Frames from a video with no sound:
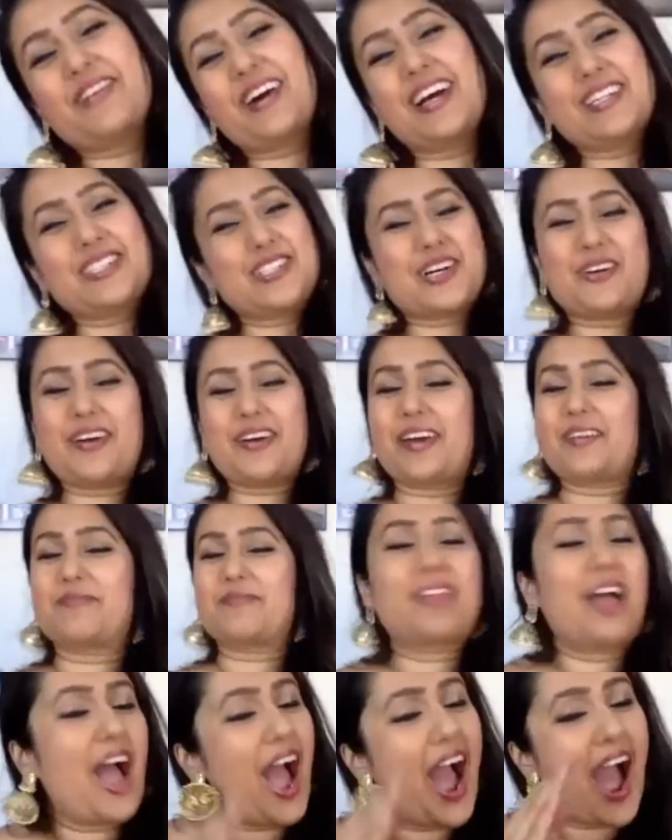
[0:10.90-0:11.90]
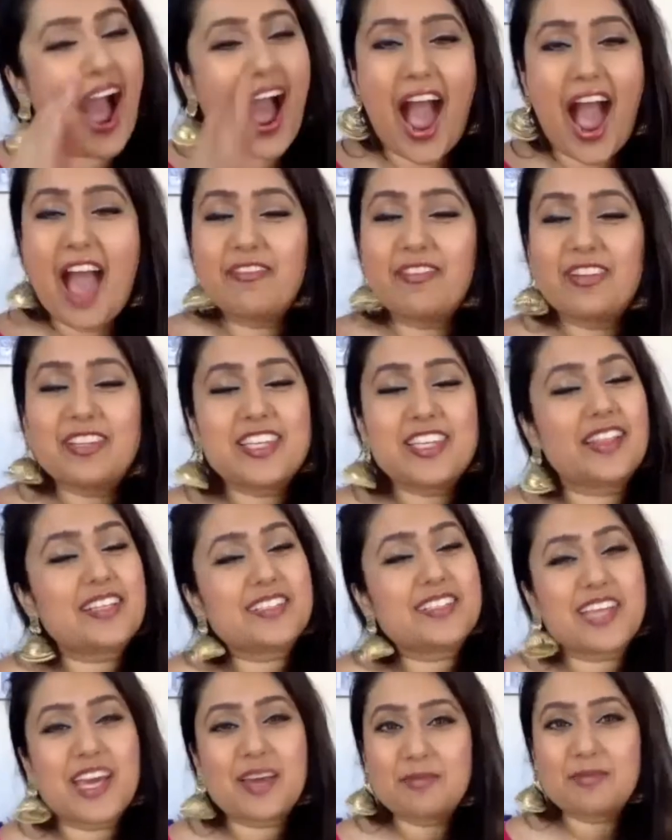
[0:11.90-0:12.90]
much. No, I have to say the
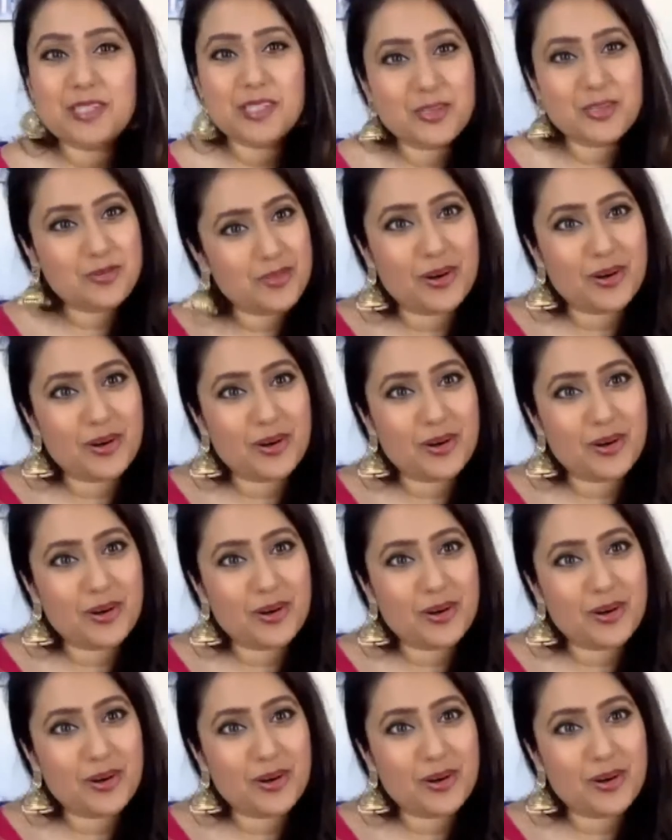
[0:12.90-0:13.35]
same to you though.